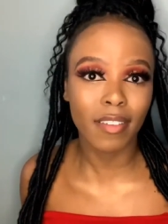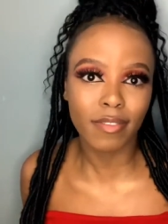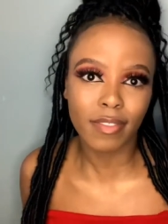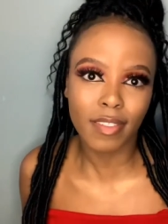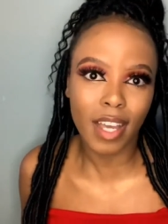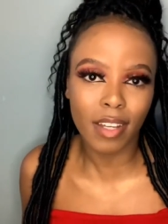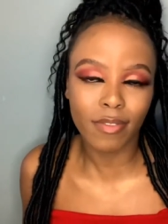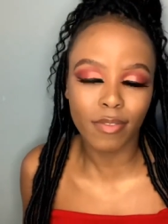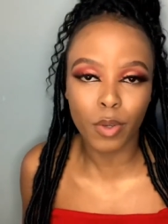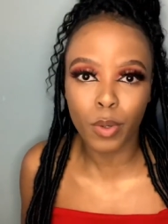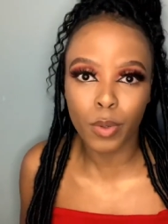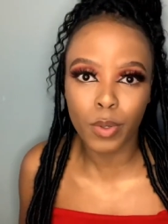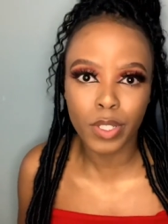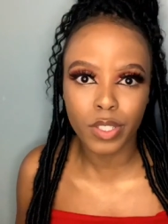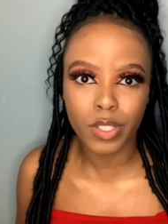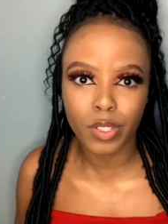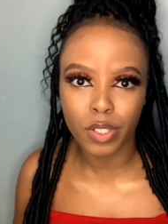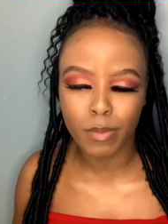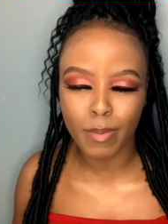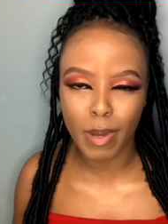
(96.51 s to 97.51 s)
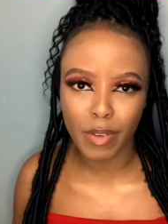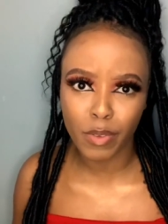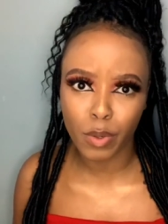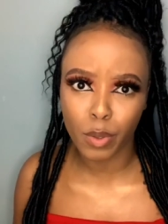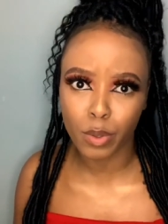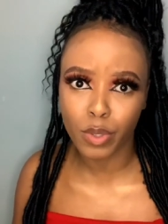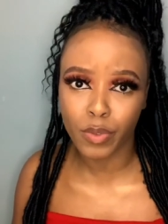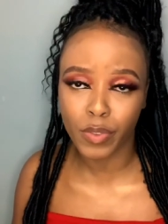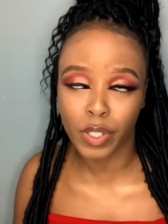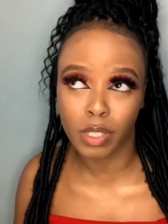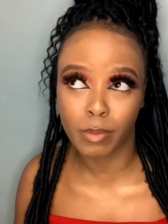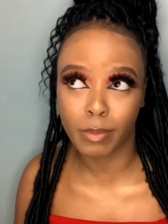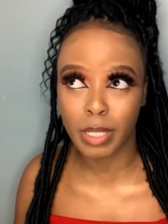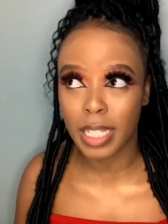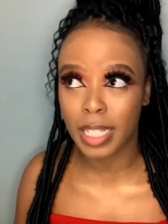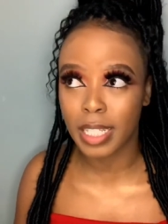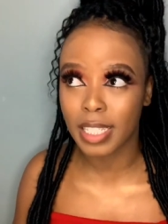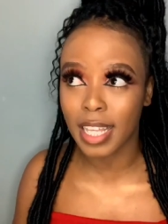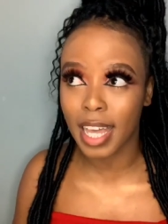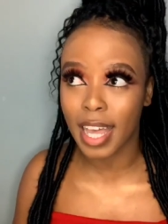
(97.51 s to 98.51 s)
I've, I've always used my phone to film
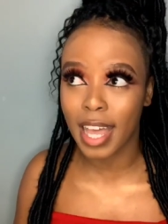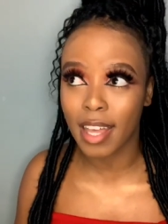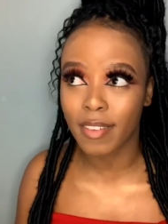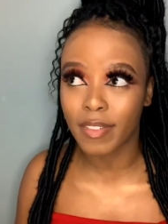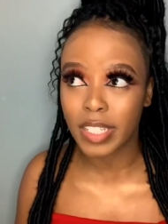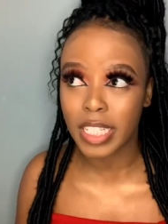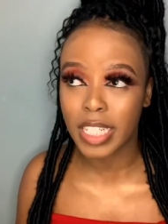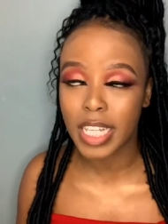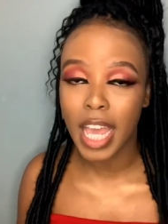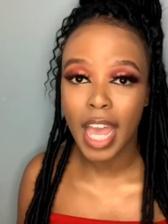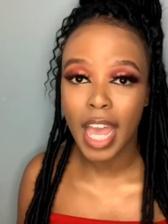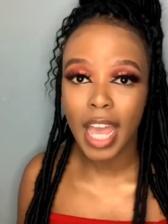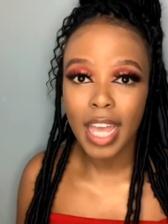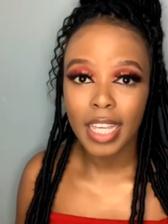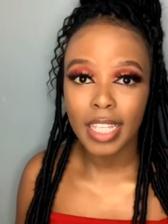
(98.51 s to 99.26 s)
because I haven't